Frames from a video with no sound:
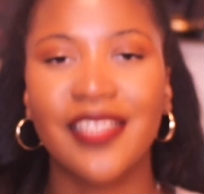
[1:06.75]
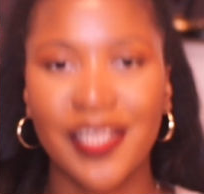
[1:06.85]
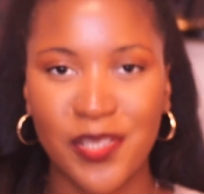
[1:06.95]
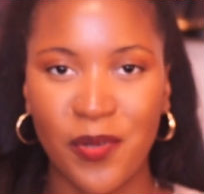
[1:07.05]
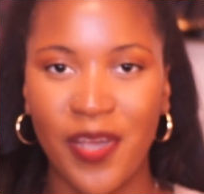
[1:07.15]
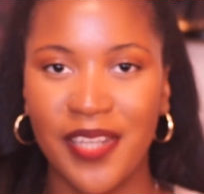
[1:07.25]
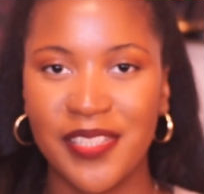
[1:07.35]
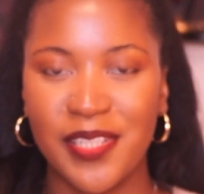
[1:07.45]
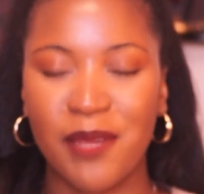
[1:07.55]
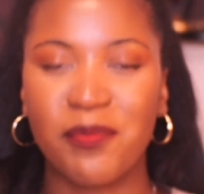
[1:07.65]
Let's go ahead
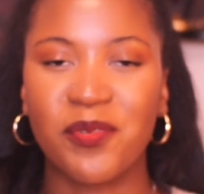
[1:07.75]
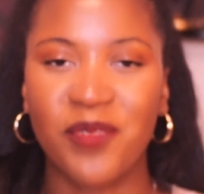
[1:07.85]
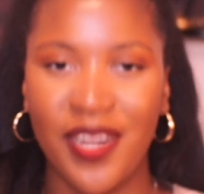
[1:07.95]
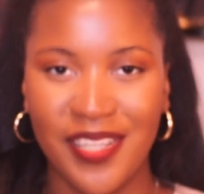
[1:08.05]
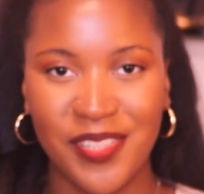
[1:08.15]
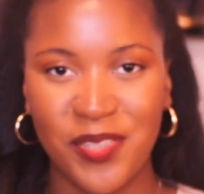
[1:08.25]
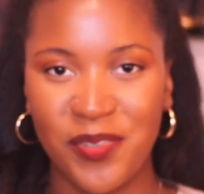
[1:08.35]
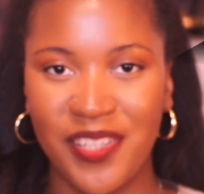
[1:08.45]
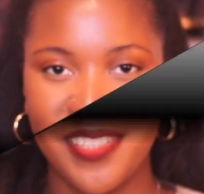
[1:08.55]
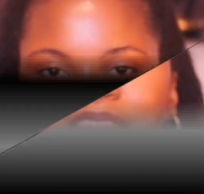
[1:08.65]
and jump right into
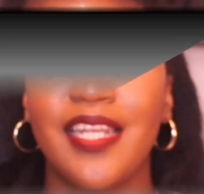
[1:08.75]
it.